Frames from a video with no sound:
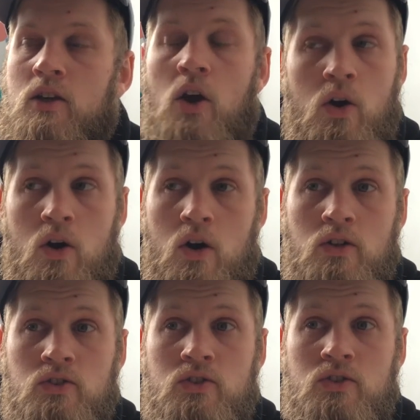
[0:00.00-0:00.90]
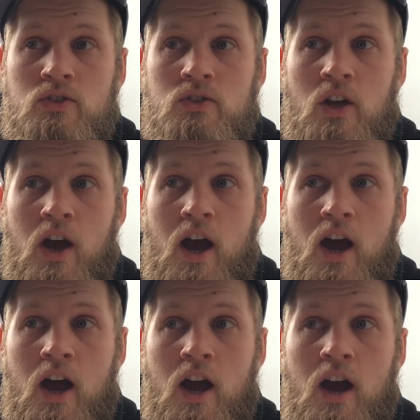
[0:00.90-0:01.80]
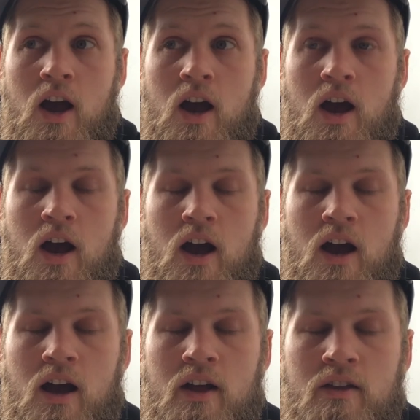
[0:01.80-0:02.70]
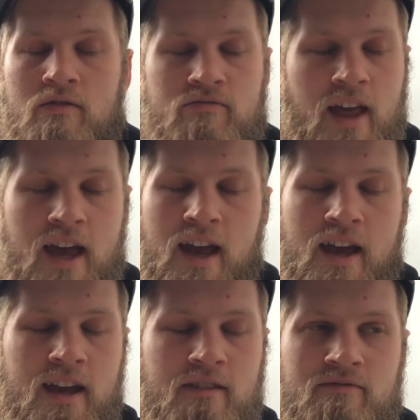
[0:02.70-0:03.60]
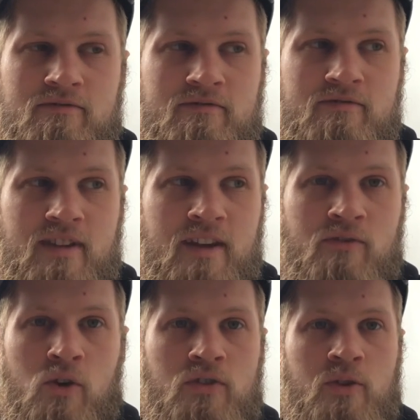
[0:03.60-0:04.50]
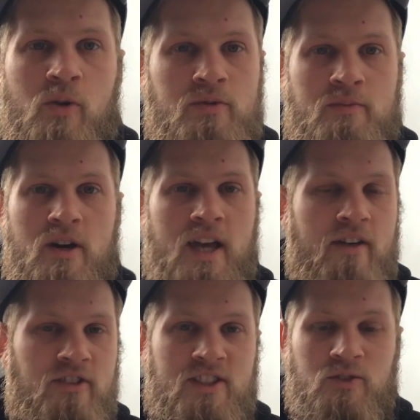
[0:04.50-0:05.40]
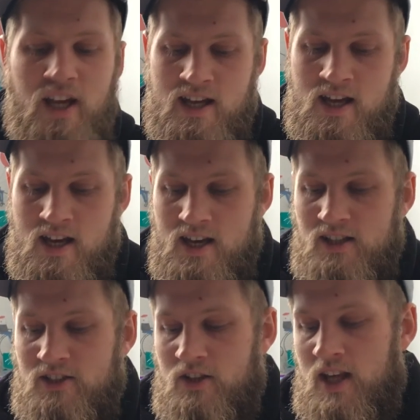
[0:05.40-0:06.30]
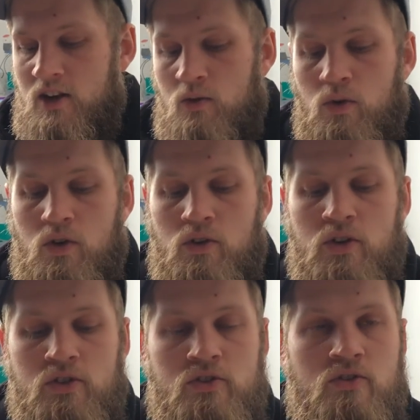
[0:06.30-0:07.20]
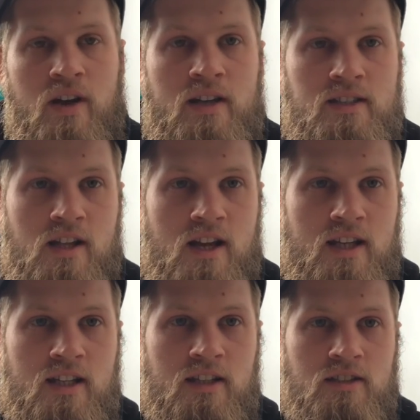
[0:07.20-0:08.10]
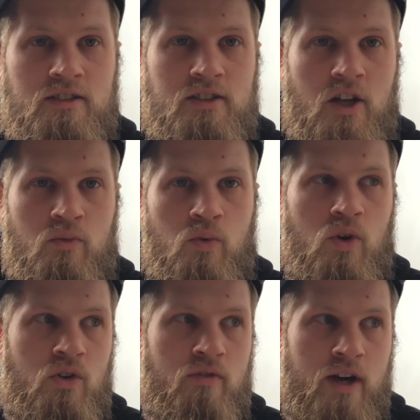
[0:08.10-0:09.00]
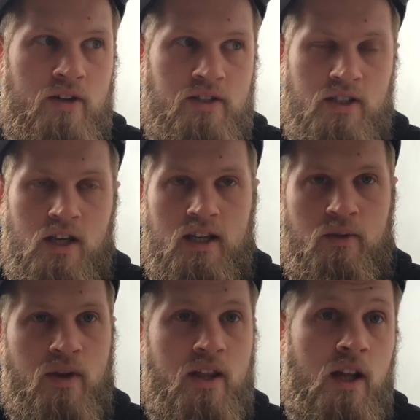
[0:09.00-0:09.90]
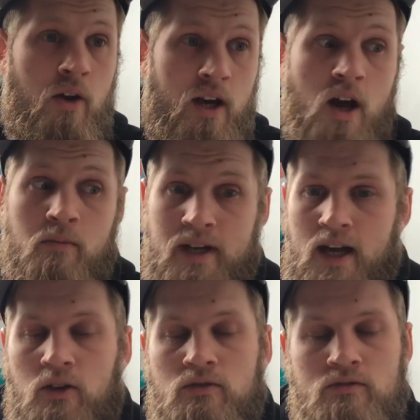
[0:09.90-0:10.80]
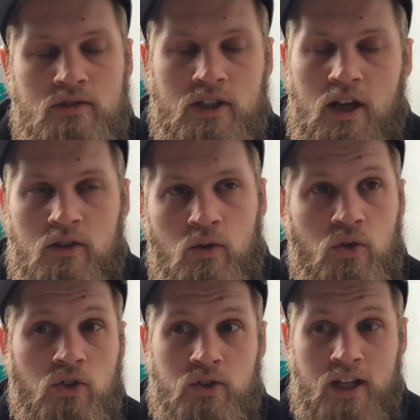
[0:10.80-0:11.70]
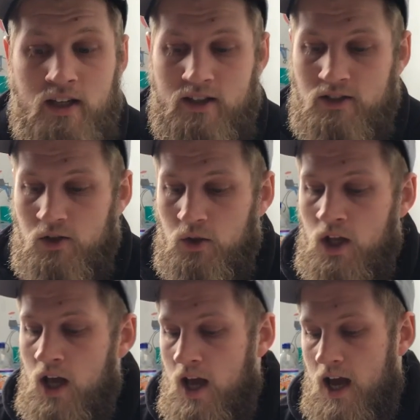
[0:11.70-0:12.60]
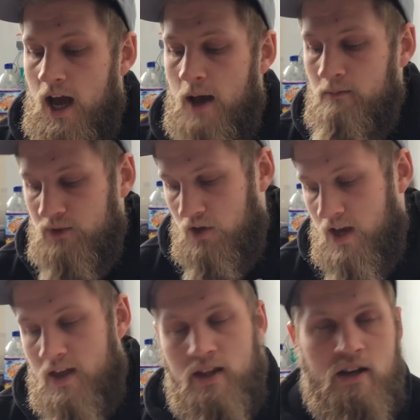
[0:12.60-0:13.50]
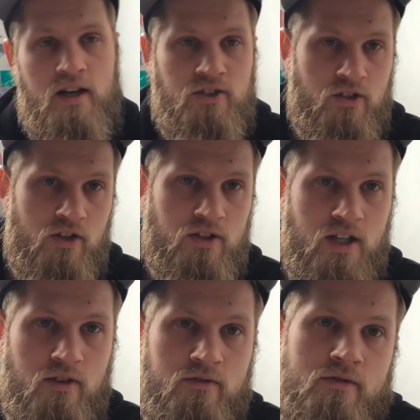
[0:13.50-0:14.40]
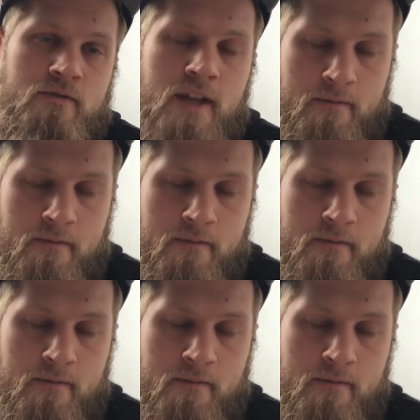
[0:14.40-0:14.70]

Because uh, they're involved in the property market every single day. Yeah. So they know what the trend is like and you know yeah. what the values are like, whether they're going up, down, you know, yes. or not doing anything at all. Yes. Um, so yeah, they're the guys who know the stuff. Yeah.